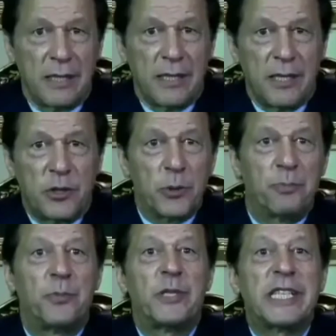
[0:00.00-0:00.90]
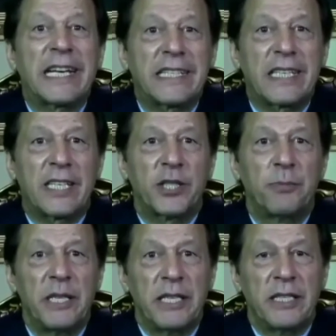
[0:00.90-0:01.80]
to protect the
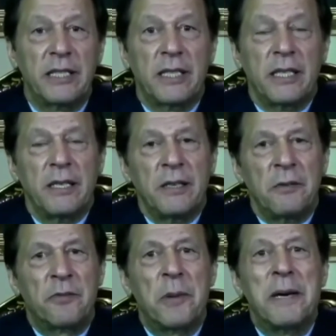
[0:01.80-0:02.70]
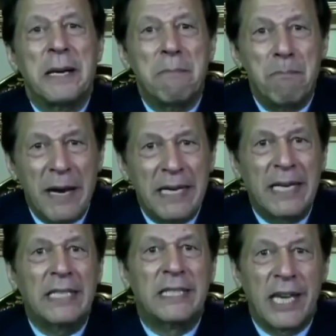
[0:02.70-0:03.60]
Kashmiris from an
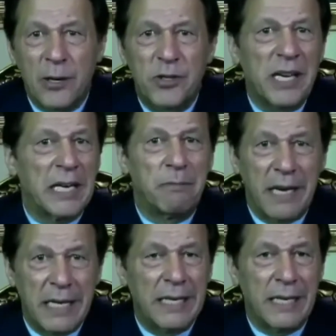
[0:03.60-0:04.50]
impending genocide by India.